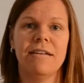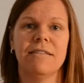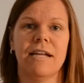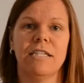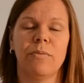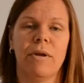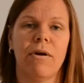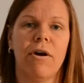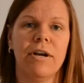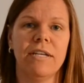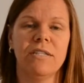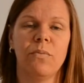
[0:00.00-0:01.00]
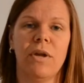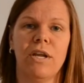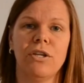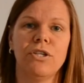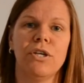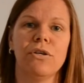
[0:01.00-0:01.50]
That's when artists
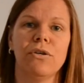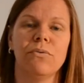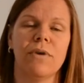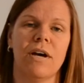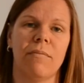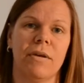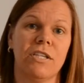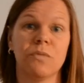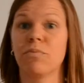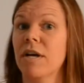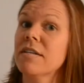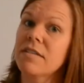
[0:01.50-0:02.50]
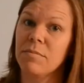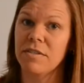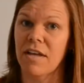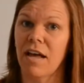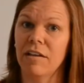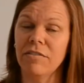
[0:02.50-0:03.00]
wanted to express
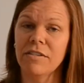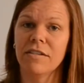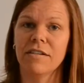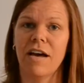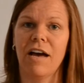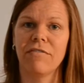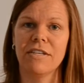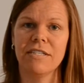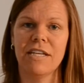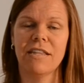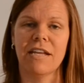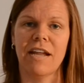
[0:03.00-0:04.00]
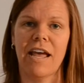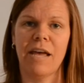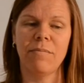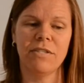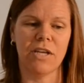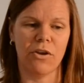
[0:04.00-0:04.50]
themselves, obviously the
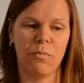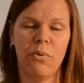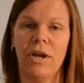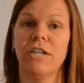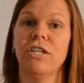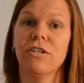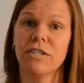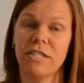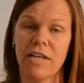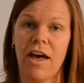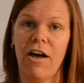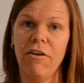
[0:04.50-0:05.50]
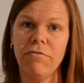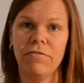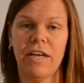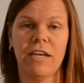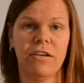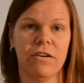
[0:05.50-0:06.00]
name, so you point to yourself,
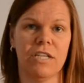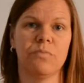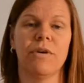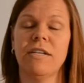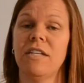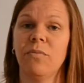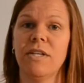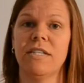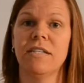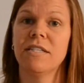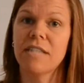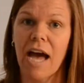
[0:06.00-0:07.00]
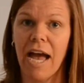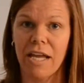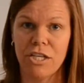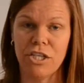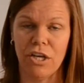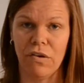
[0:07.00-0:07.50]
like you're expressing what's
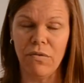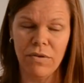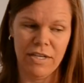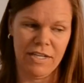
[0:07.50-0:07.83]
inside you.